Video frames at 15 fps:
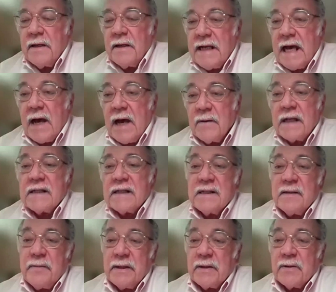now? That's
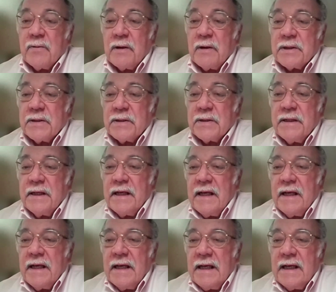the big question
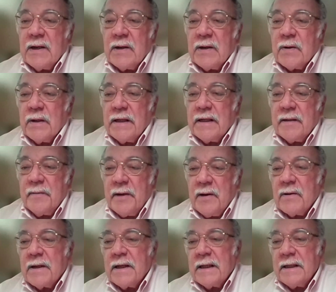here in
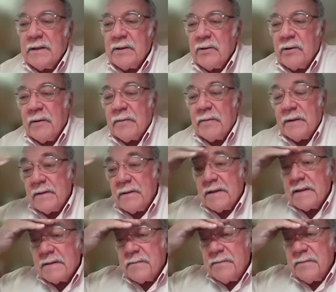America and Europe.
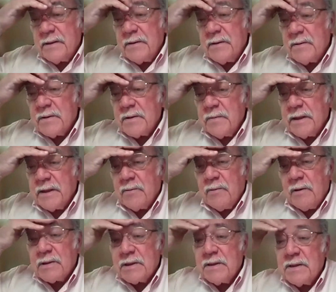Those are big
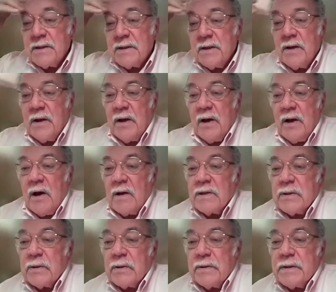questions.
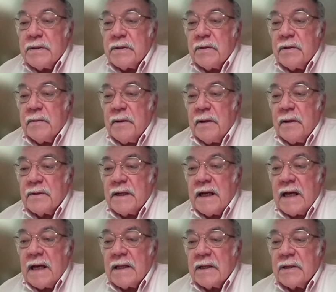Also concern about
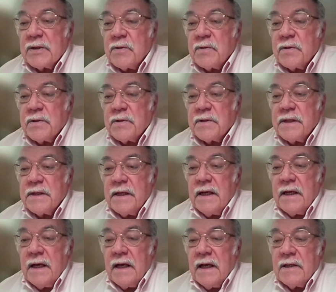Catholic Church's
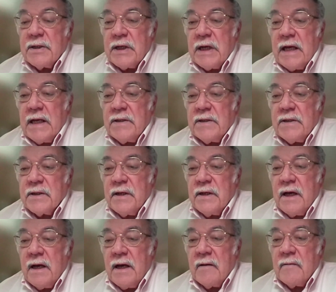change.
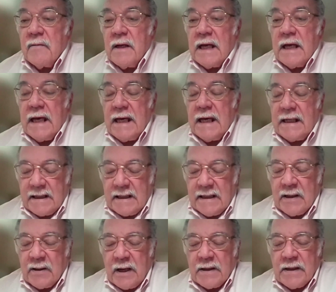And
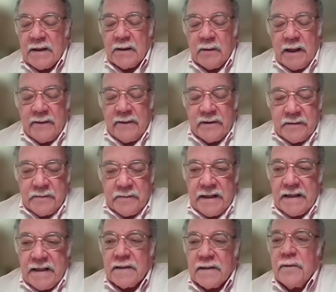here I think we have a
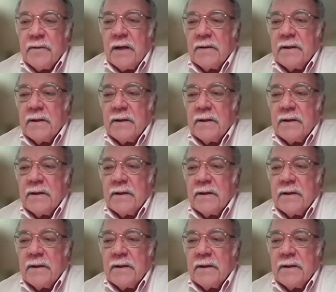debate about